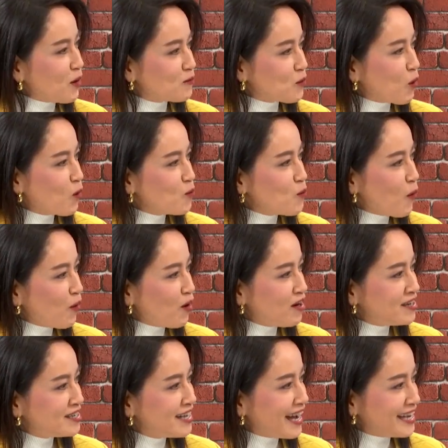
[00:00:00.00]
of Cold War
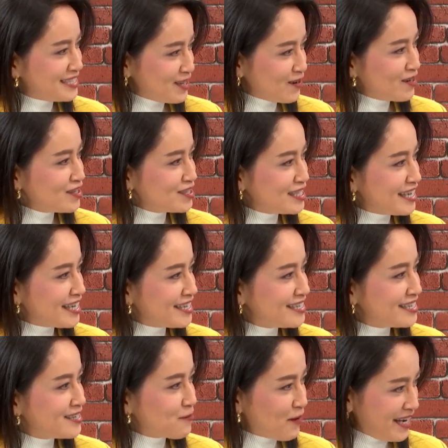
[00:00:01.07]
ideology
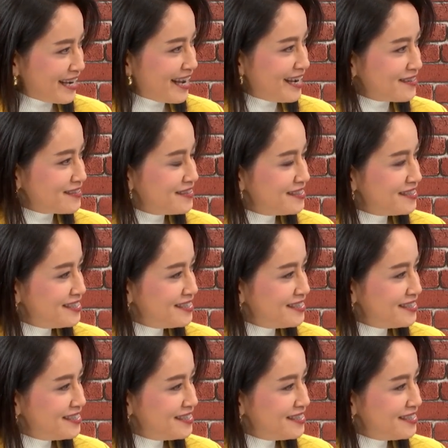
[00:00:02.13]
right now?